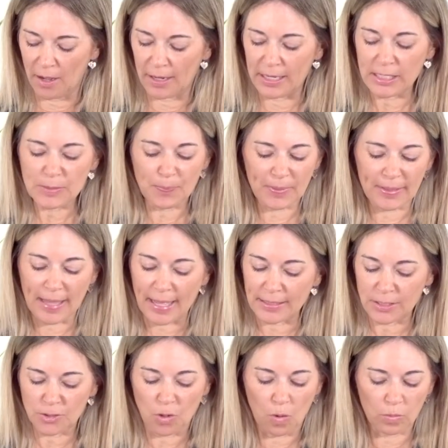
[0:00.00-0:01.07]
honest, but
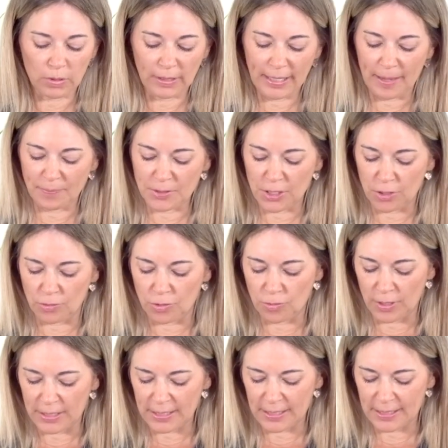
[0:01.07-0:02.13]
that's totally up to you. You
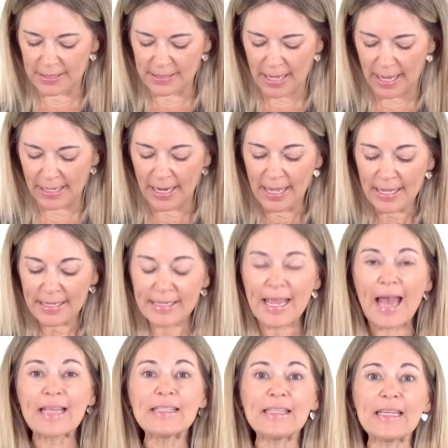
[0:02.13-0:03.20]
get to decide.
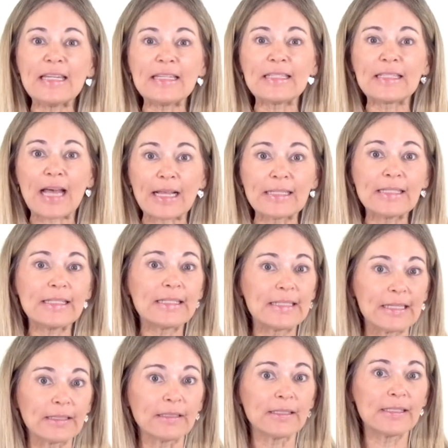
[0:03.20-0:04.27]
Yes, it does
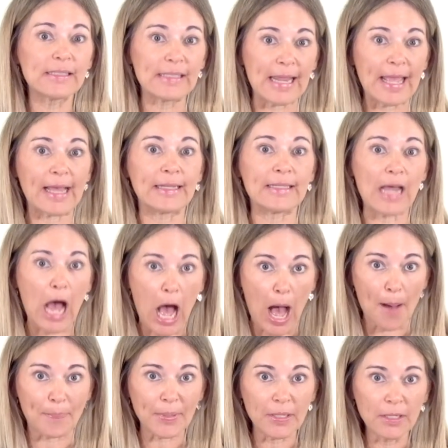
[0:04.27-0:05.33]
still stand
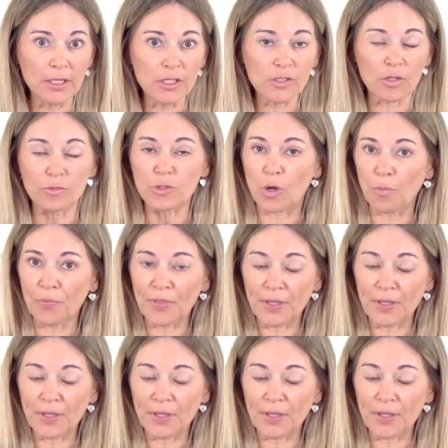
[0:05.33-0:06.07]
up. So don't